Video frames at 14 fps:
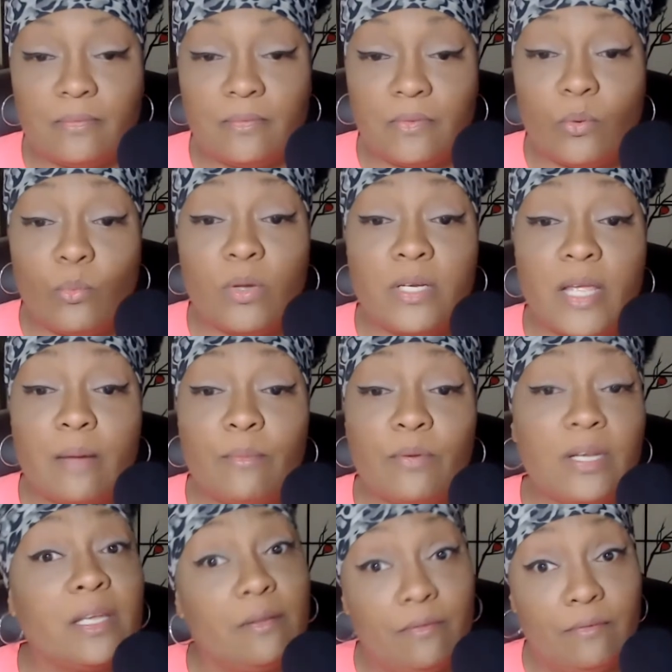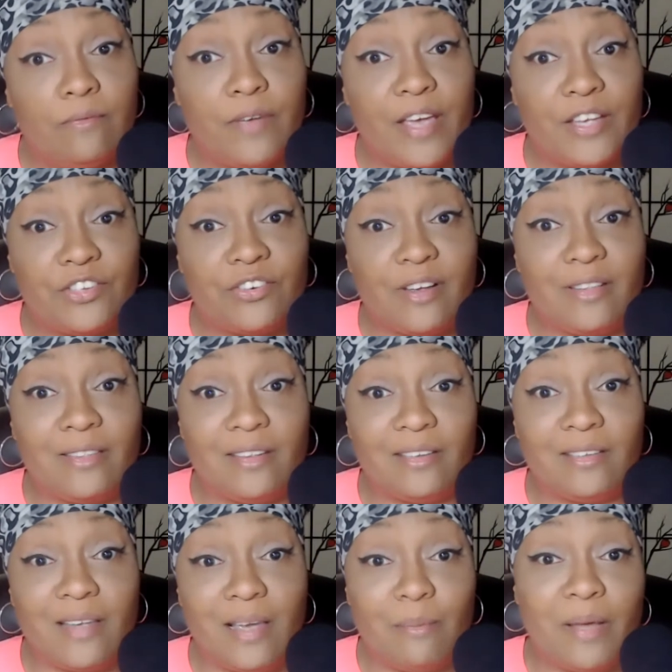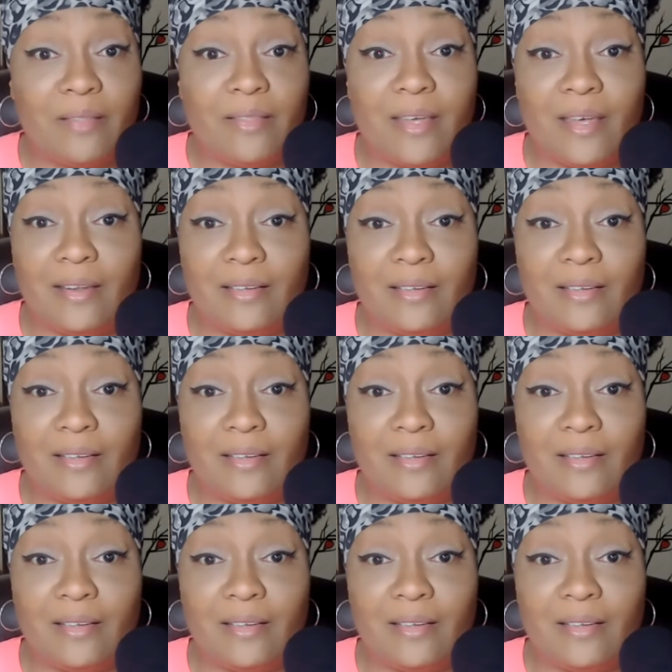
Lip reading: One day I'm going to get faster at this. How about that?